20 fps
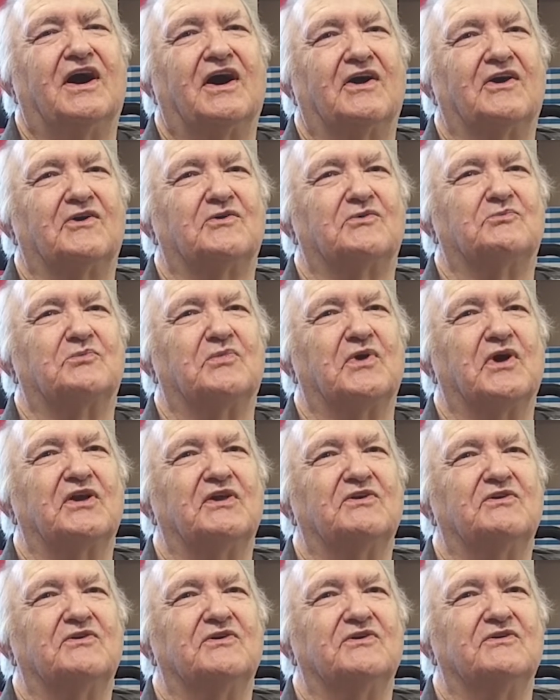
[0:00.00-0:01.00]
hard
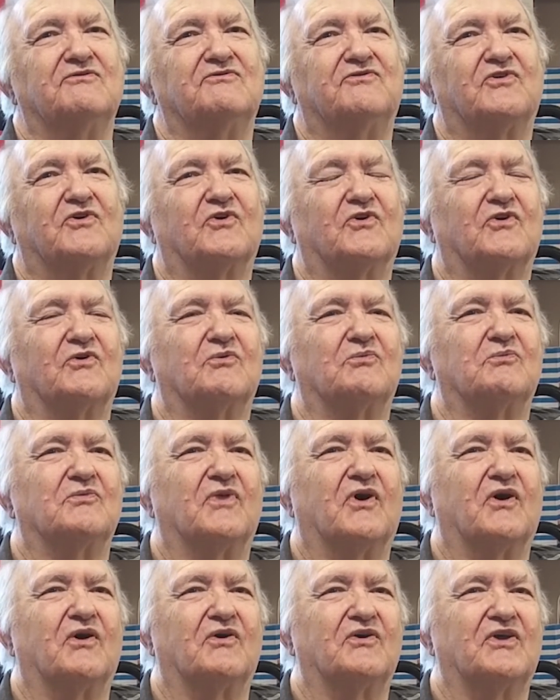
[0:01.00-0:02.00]
men for
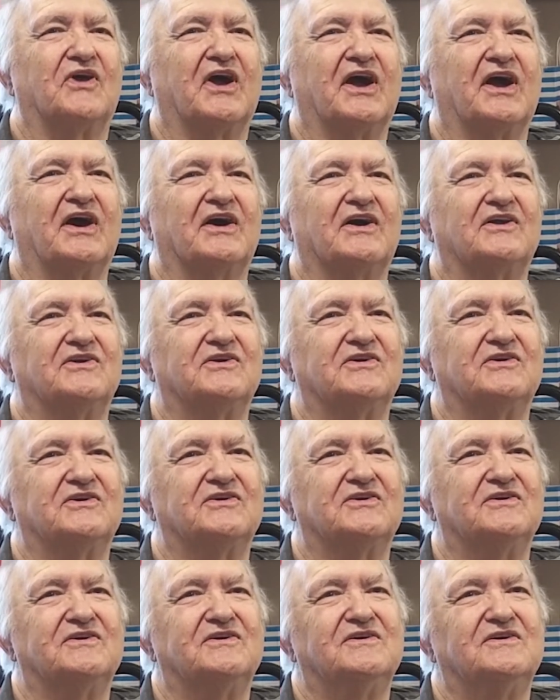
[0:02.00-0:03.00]
our dad.
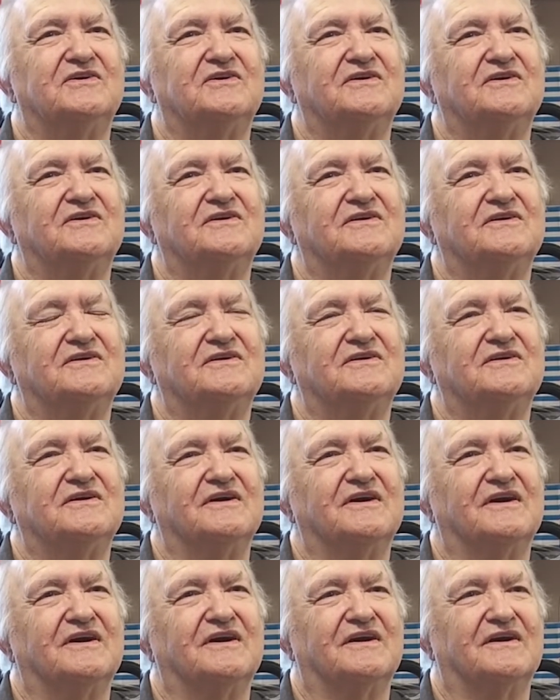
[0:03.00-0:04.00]

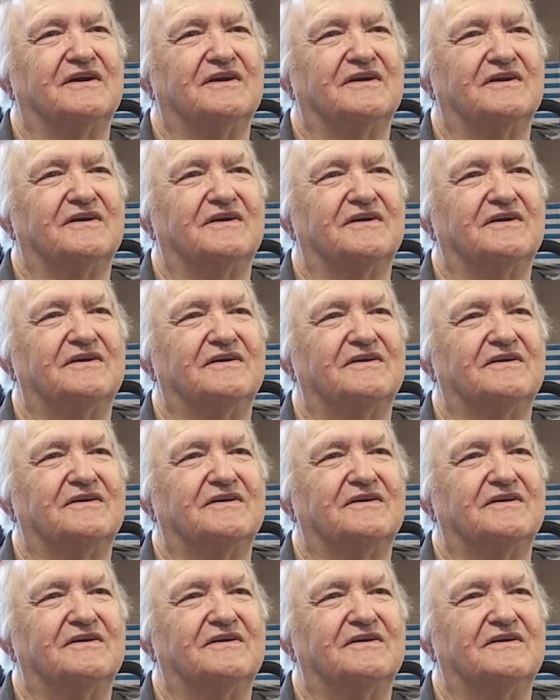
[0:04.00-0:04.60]
Uh,